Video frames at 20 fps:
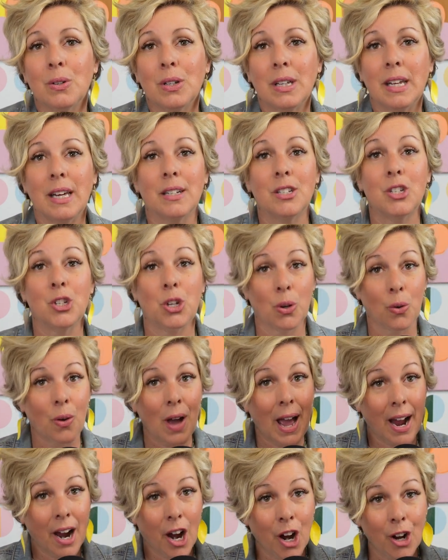lead to
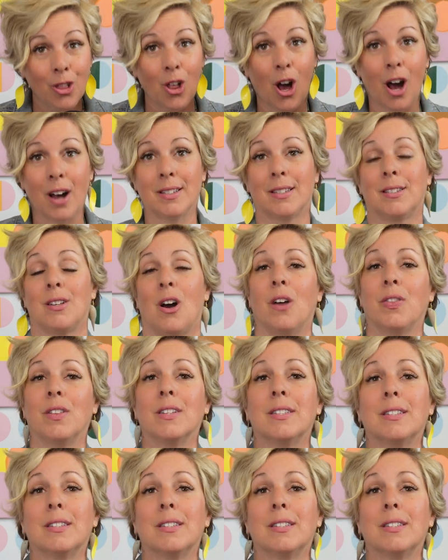hair loss on the